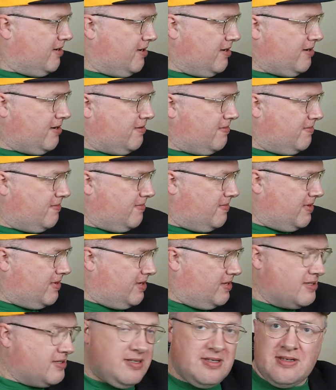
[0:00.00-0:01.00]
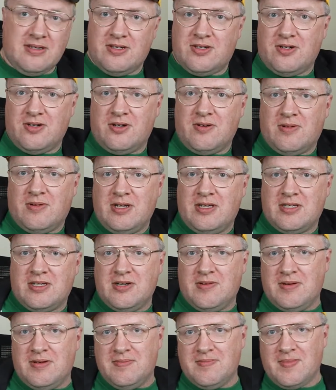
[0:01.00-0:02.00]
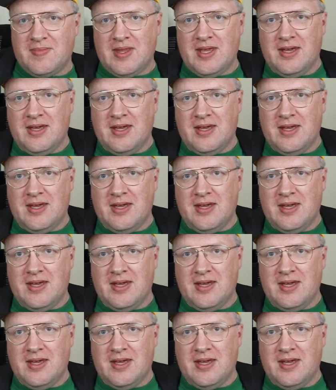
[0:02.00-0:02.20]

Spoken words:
here isn't sure what he's doing.